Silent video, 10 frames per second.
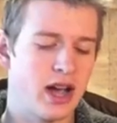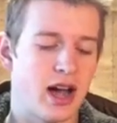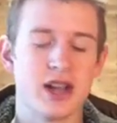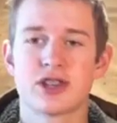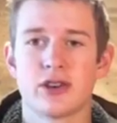
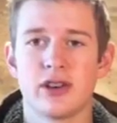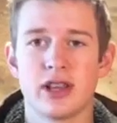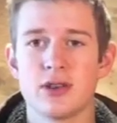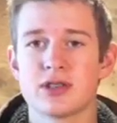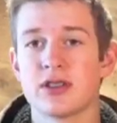I
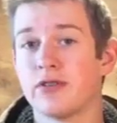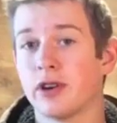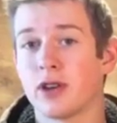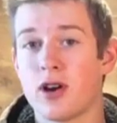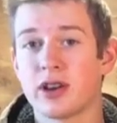certainly used it
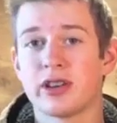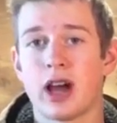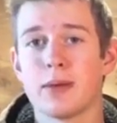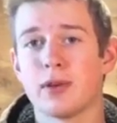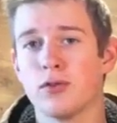for a long
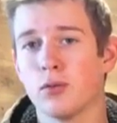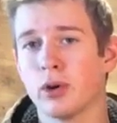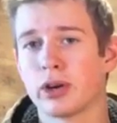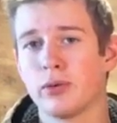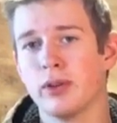time and have
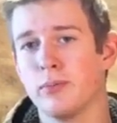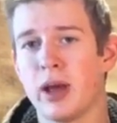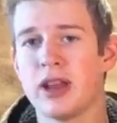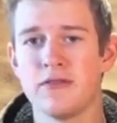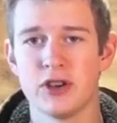worked with
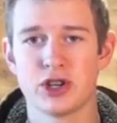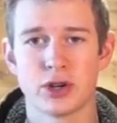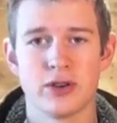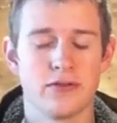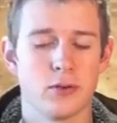many
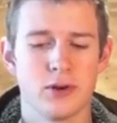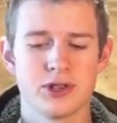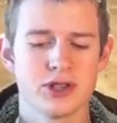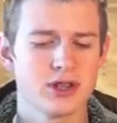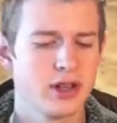Venturi
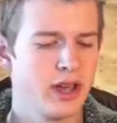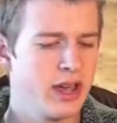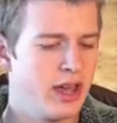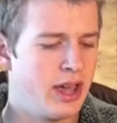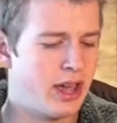forges.
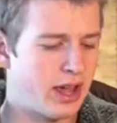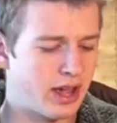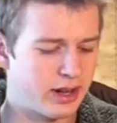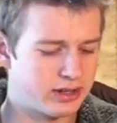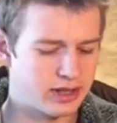
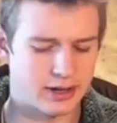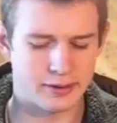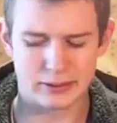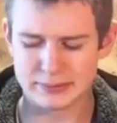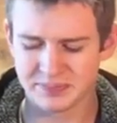And
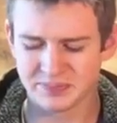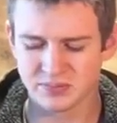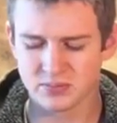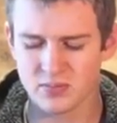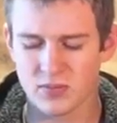
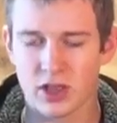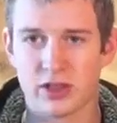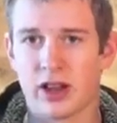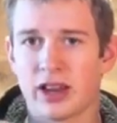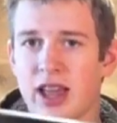
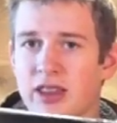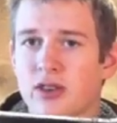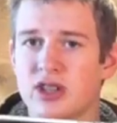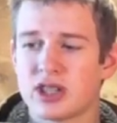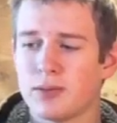again,
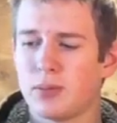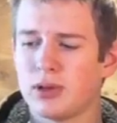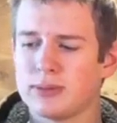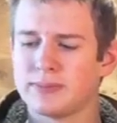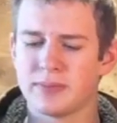they're
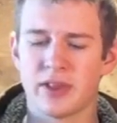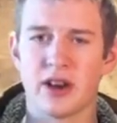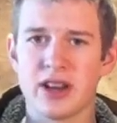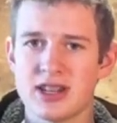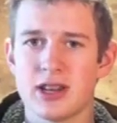simple,
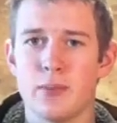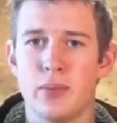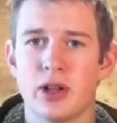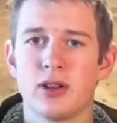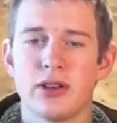they're easy to
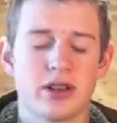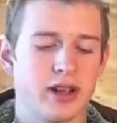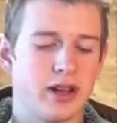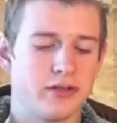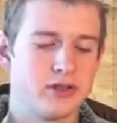build
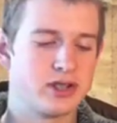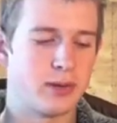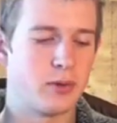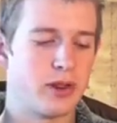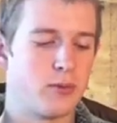for
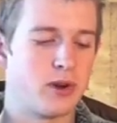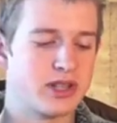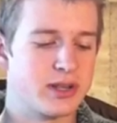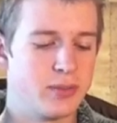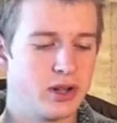someone that
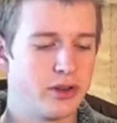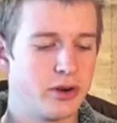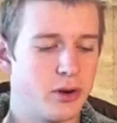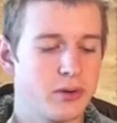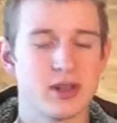wants to build
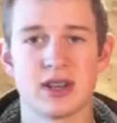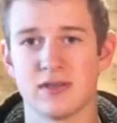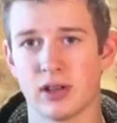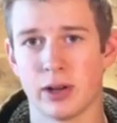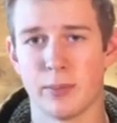their own, doesn't
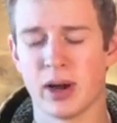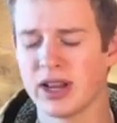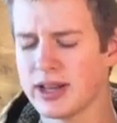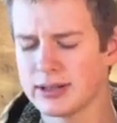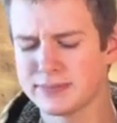have a lot of money.